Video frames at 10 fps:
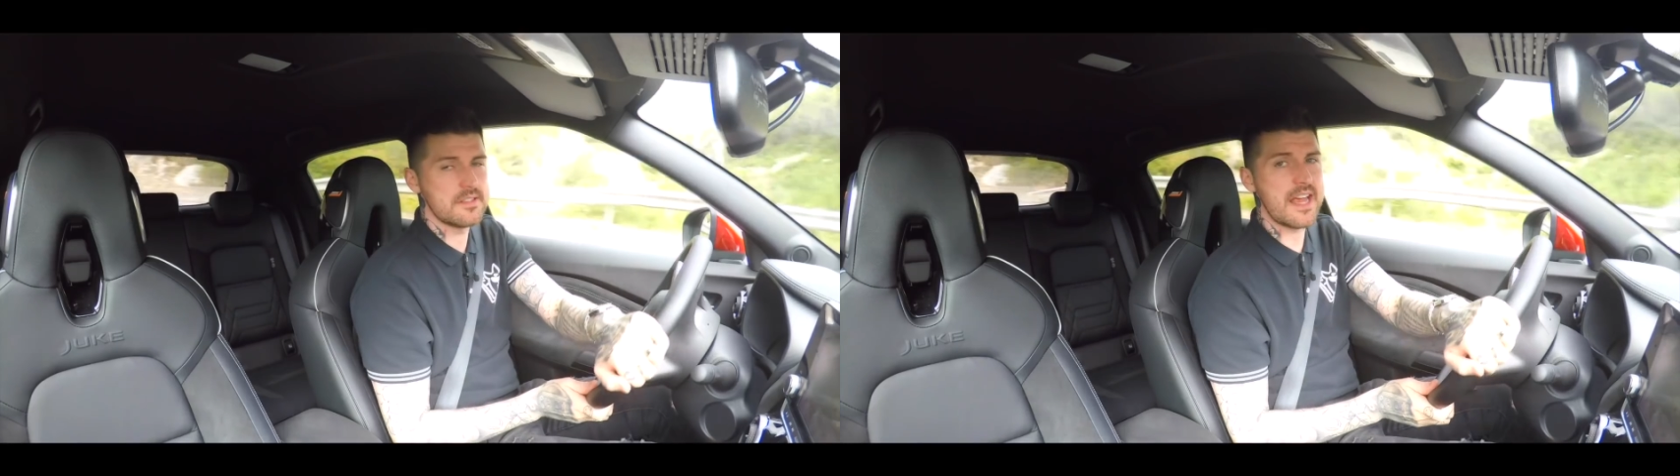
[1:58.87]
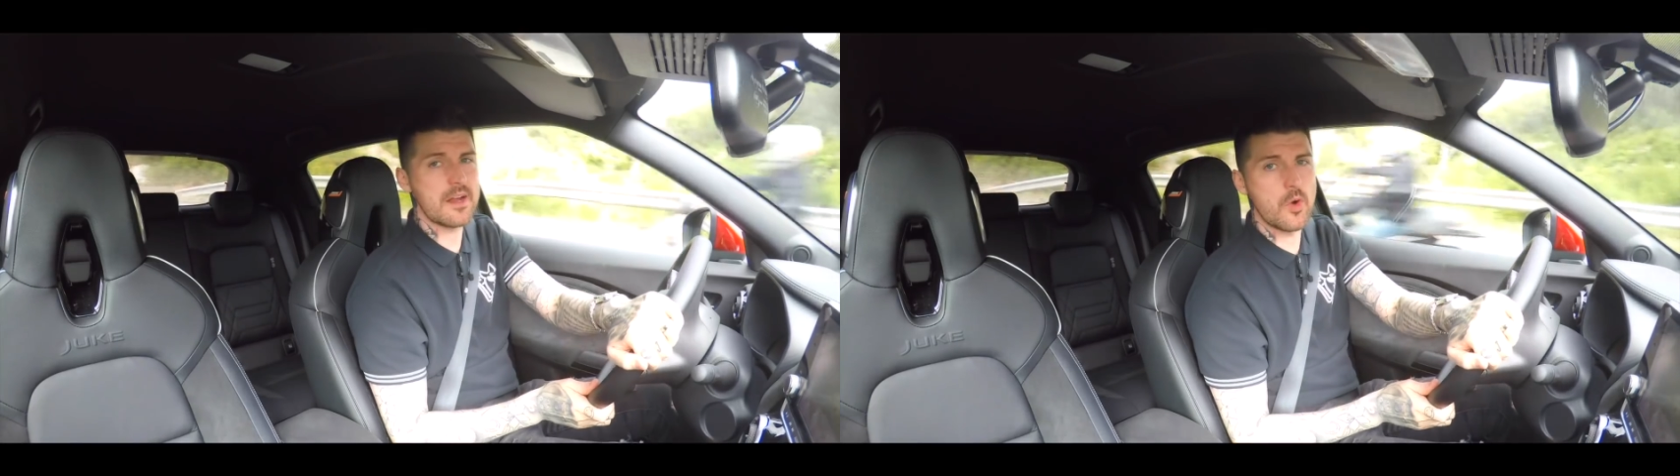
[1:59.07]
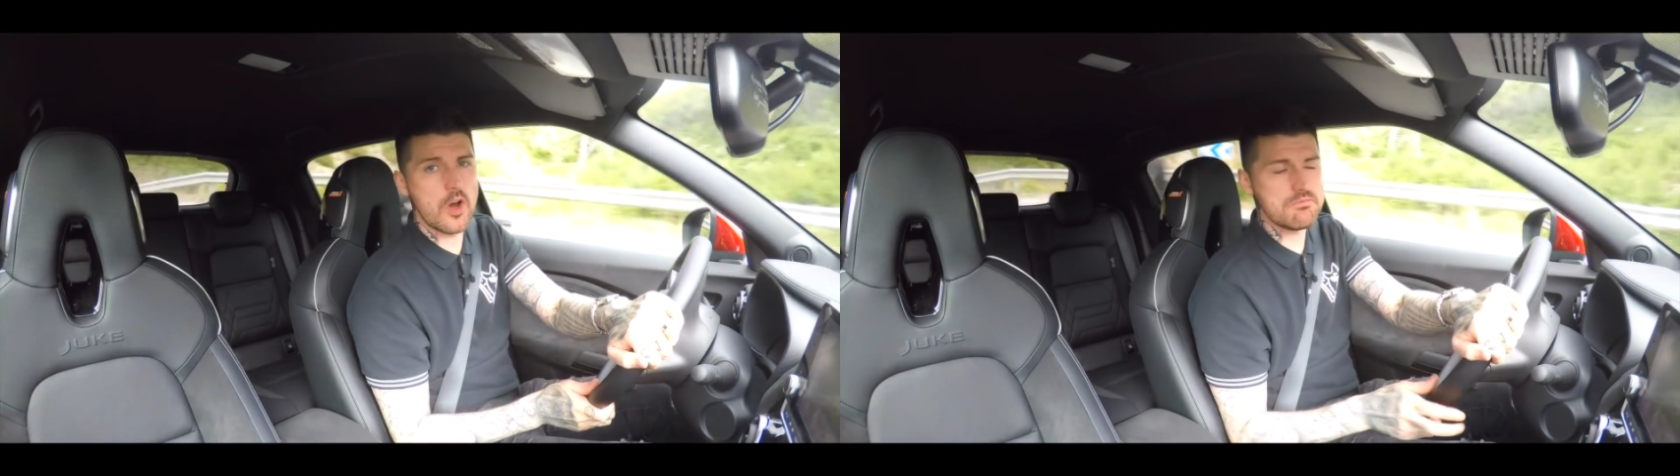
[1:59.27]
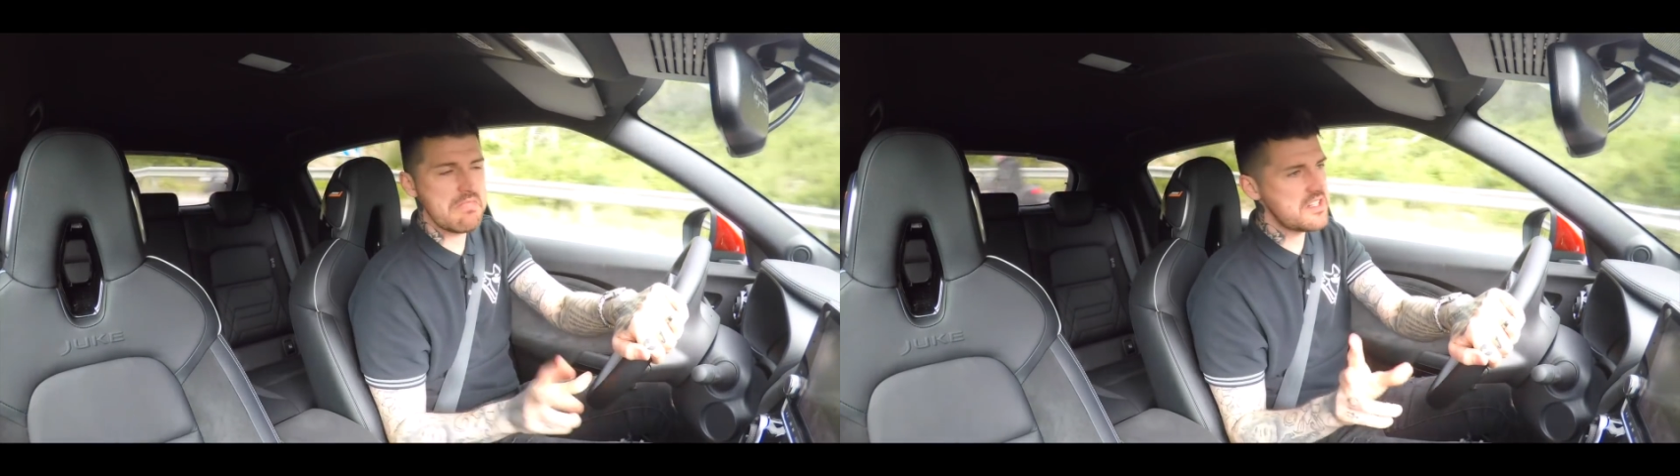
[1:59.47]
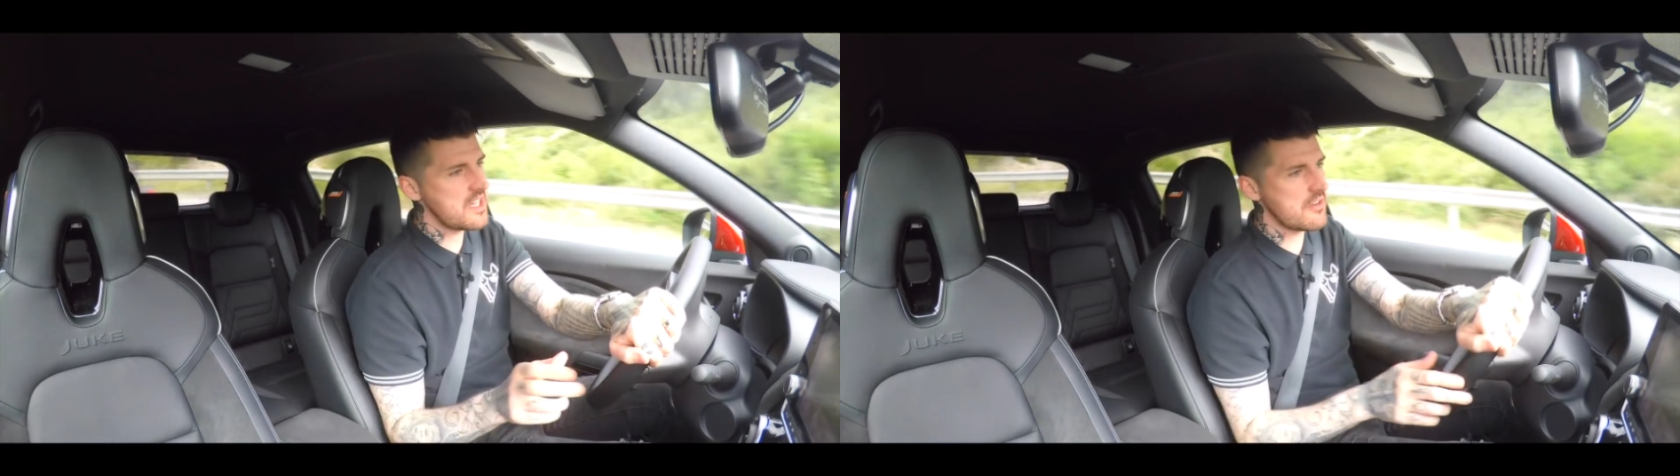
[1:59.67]
Second one,
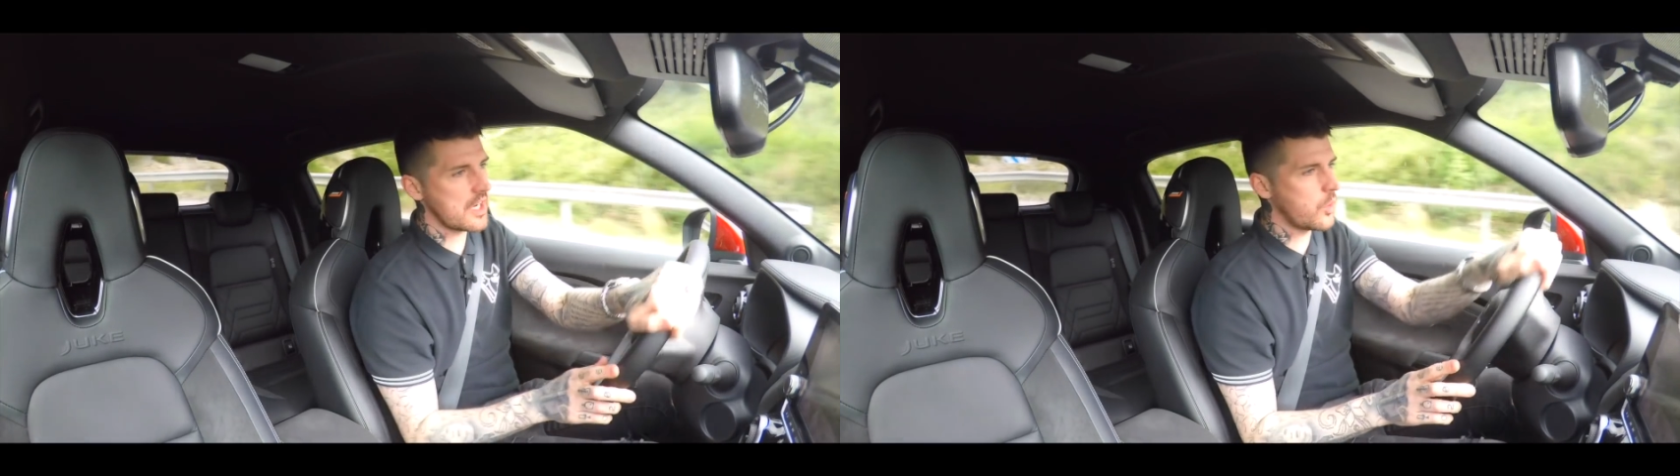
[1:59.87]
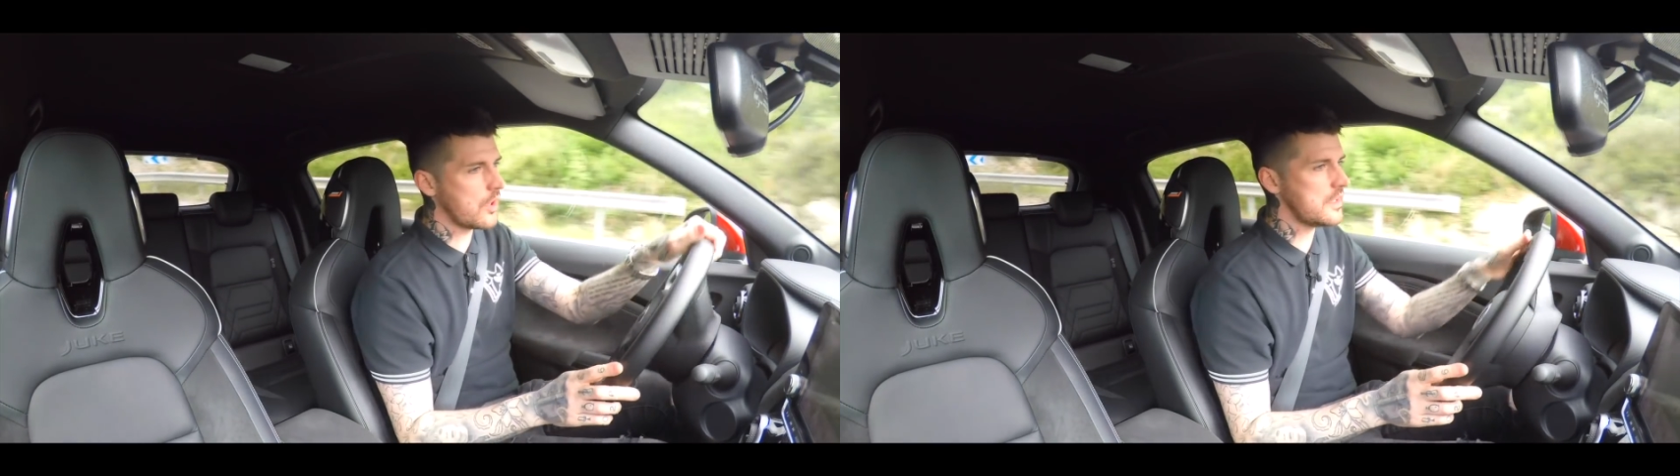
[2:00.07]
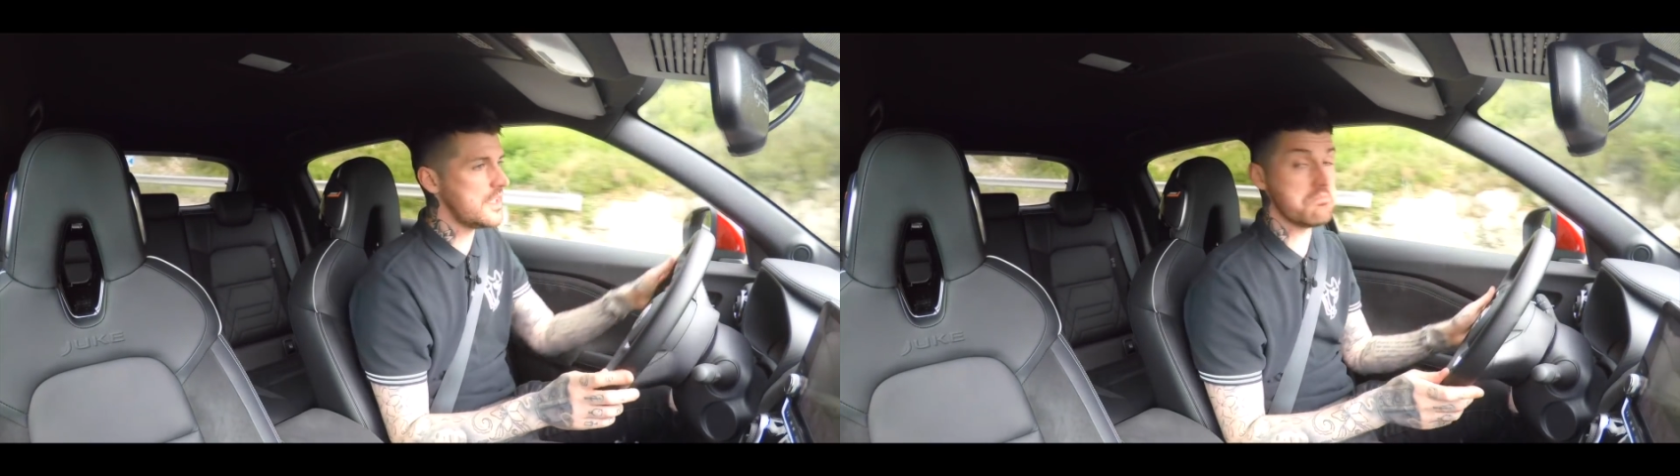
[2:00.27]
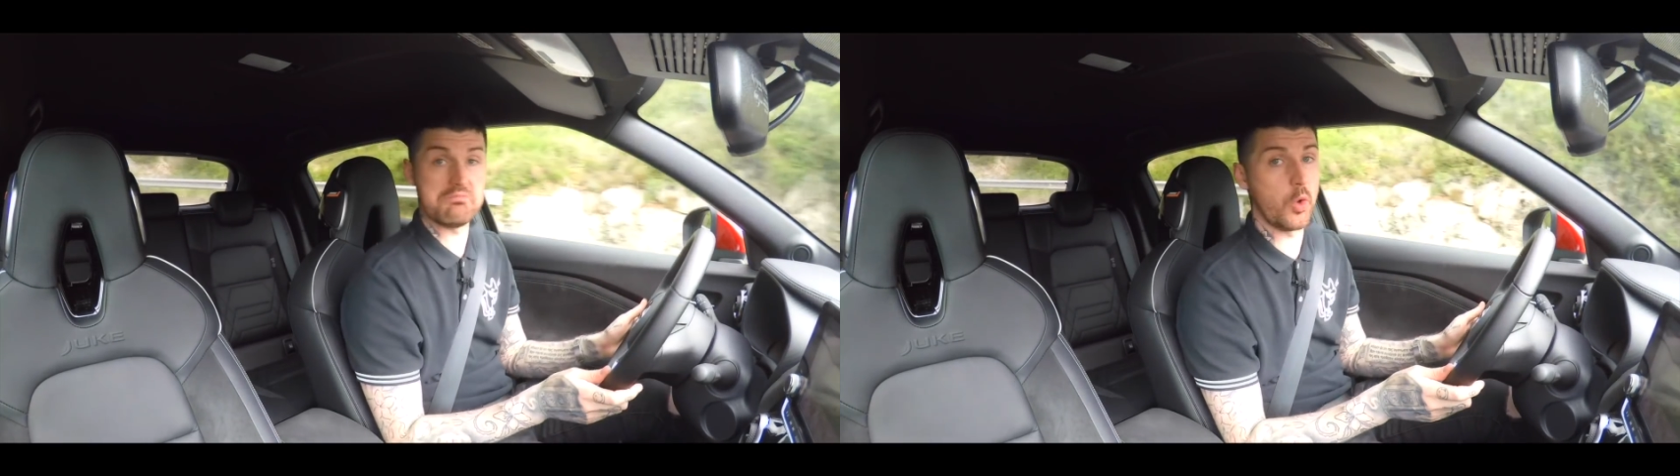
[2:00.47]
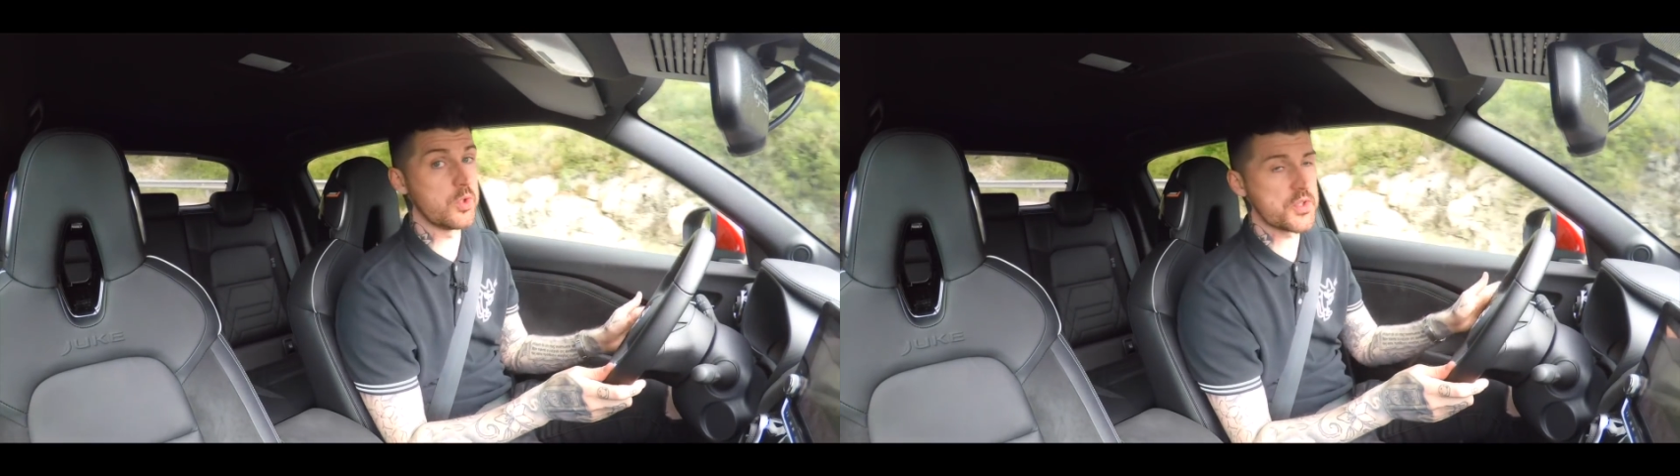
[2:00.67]
interior quality,
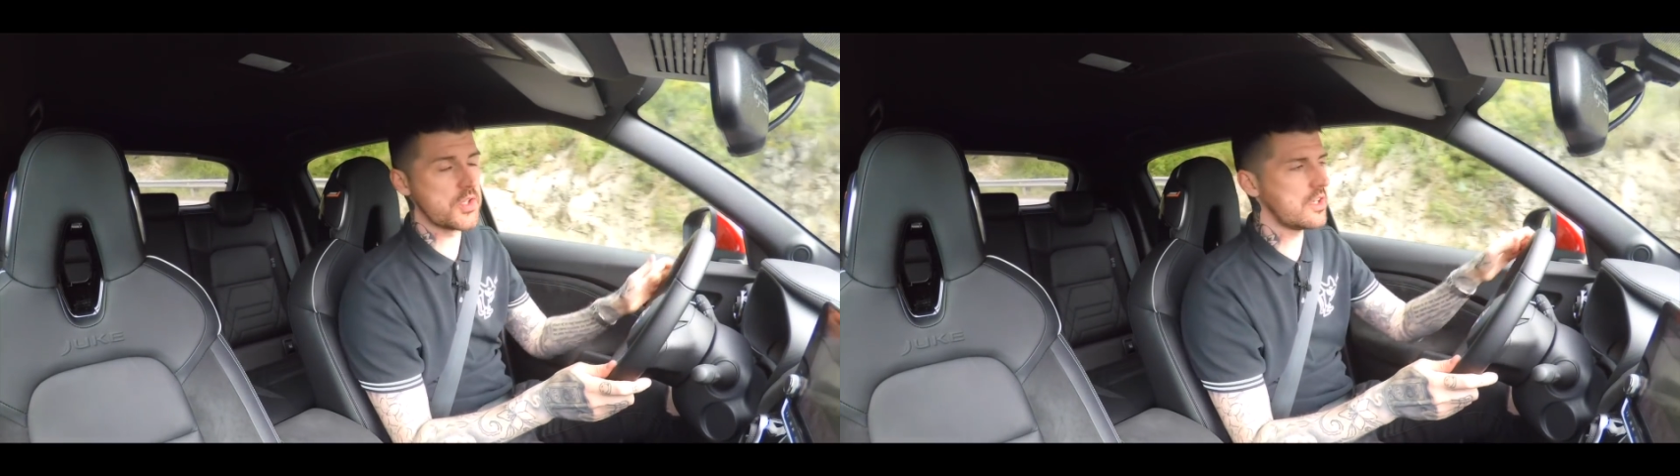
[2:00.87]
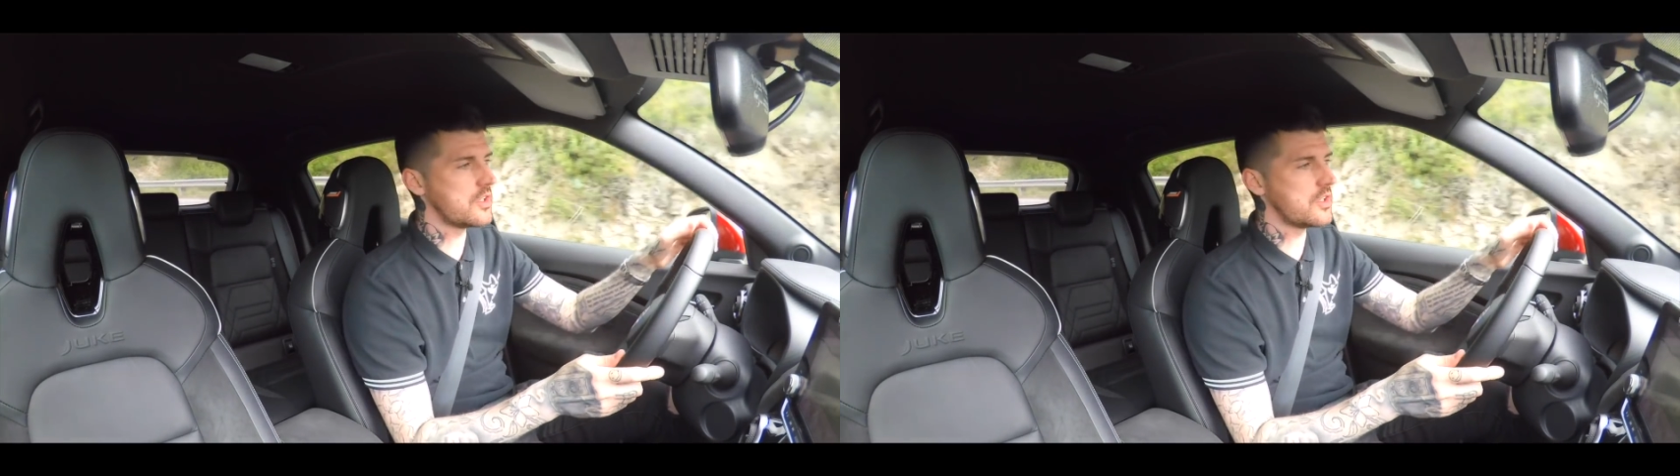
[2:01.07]
also not good